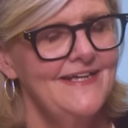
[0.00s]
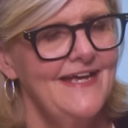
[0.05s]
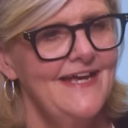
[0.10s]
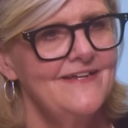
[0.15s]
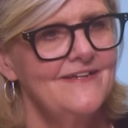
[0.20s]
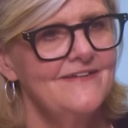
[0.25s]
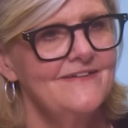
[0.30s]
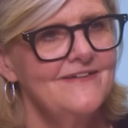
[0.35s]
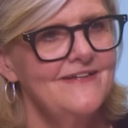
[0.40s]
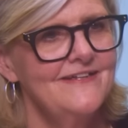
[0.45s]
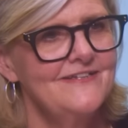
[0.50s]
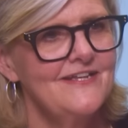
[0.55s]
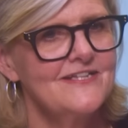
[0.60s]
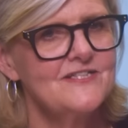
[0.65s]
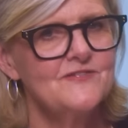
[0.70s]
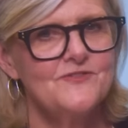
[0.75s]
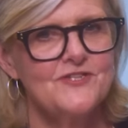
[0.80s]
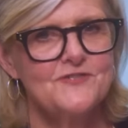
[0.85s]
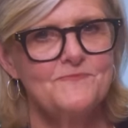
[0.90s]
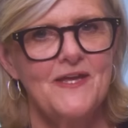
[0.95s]
And it
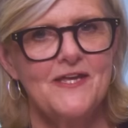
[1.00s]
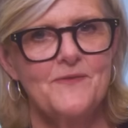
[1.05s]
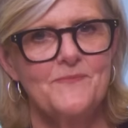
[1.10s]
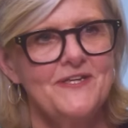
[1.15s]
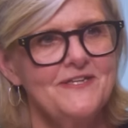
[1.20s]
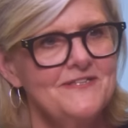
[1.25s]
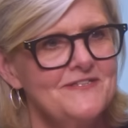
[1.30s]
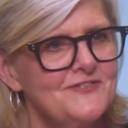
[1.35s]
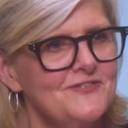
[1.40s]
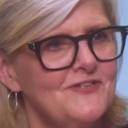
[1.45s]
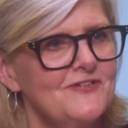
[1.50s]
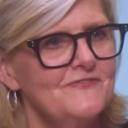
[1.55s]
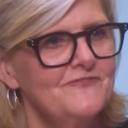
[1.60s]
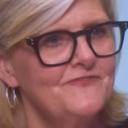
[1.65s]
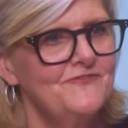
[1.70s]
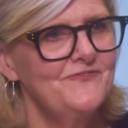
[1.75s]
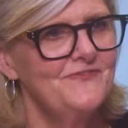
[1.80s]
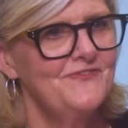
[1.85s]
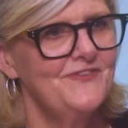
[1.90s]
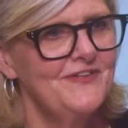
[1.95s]
doesn't just make me sort
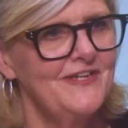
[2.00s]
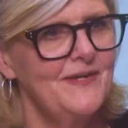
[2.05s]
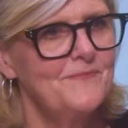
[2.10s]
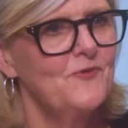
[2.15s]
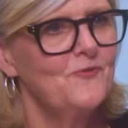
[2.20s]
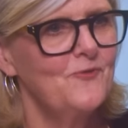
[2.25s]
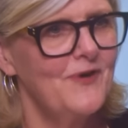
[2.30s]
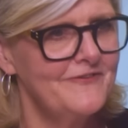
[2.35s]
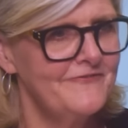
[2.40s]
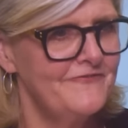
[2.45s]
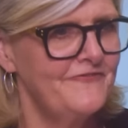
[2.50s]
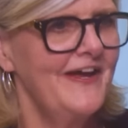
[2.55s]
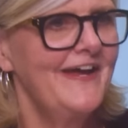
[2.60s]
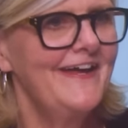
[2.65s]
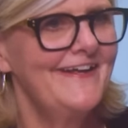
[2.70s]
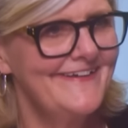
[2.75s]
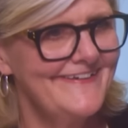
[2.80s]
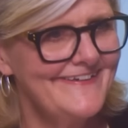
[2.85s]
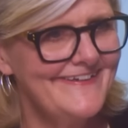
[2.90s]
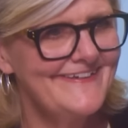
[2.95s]
of the number one
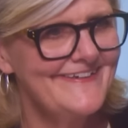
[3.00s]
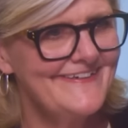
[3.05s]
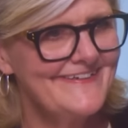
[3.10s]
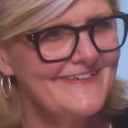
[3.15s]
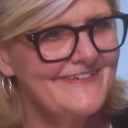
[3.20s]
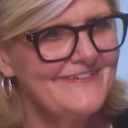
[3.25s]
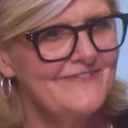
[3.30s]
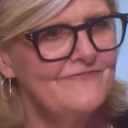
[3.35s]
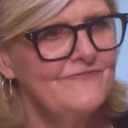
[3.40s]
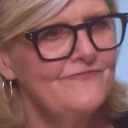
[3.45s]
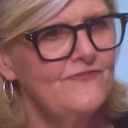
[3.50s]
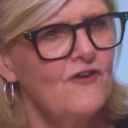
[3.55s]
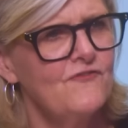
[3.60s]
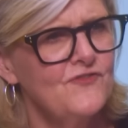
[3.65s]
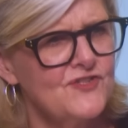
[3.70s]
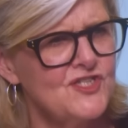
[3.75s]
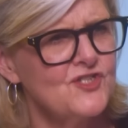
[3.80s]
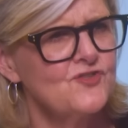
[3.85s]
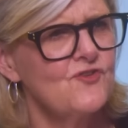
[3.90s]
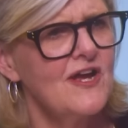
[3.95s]
fan
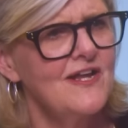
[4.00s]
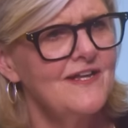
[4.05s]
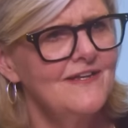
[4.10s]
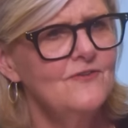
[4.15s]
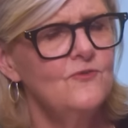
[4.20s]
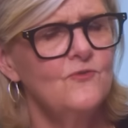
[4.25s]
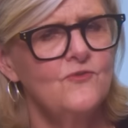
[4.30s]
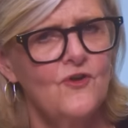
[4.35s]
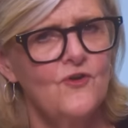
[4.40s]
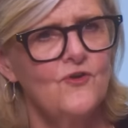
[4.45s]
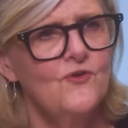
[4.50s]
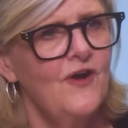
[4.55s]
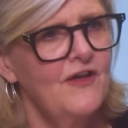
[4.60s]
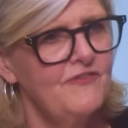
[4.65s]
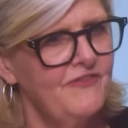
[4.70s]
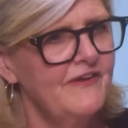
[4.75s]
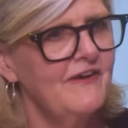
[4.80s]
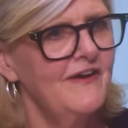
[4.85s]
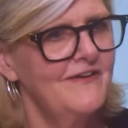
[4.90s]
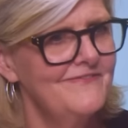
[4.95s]
of Australia, although I
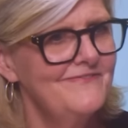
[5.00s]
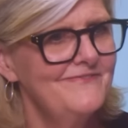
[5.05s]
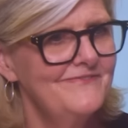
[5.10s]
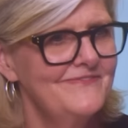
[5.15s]
think I